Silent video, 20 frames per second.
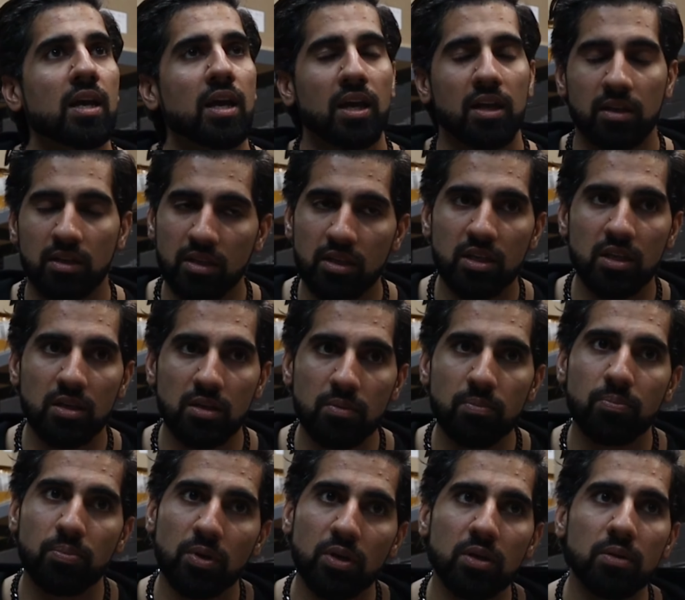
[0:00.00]
and he
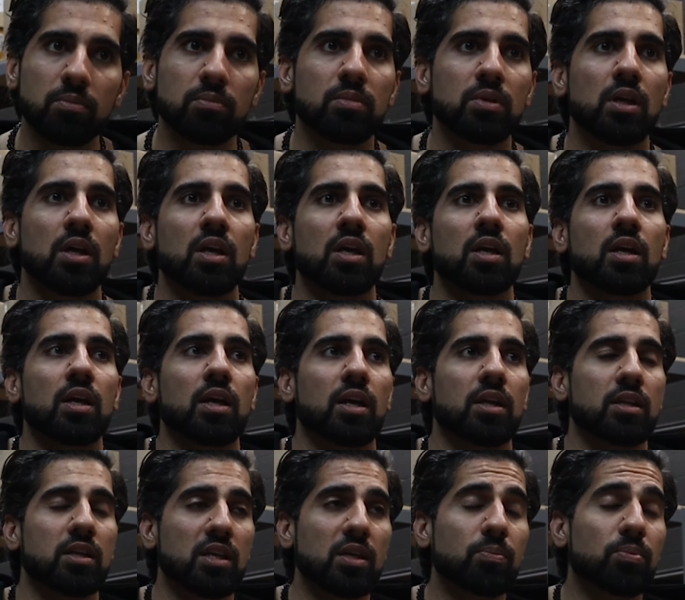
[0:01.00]
put
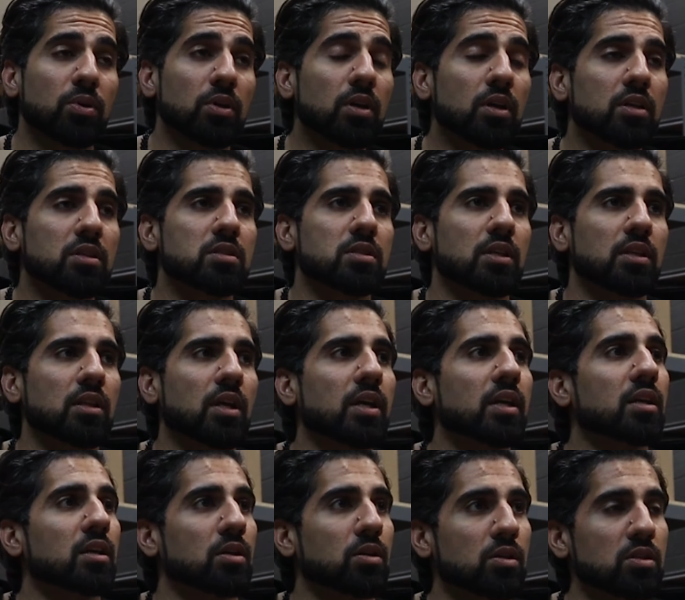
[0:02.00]
us in
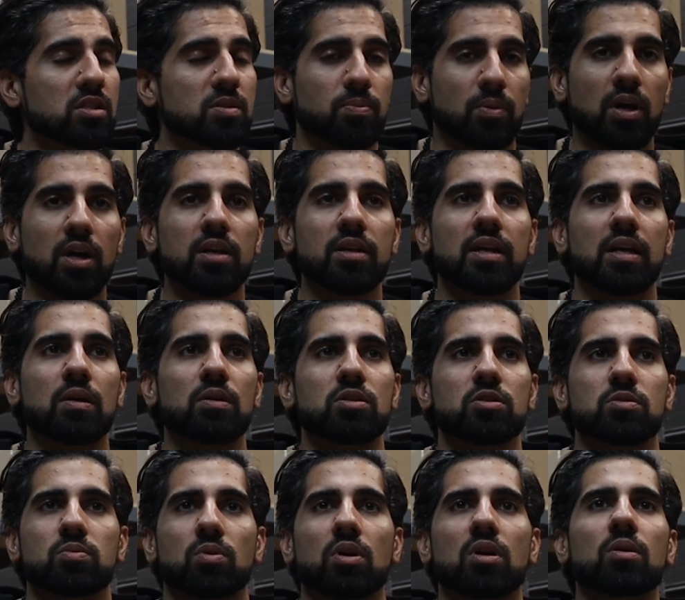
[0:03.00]
like a good spot now
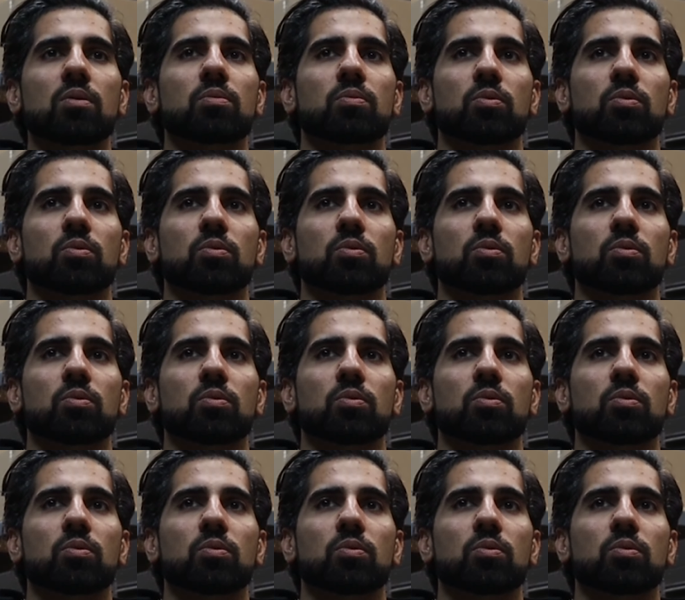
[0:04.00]
as well,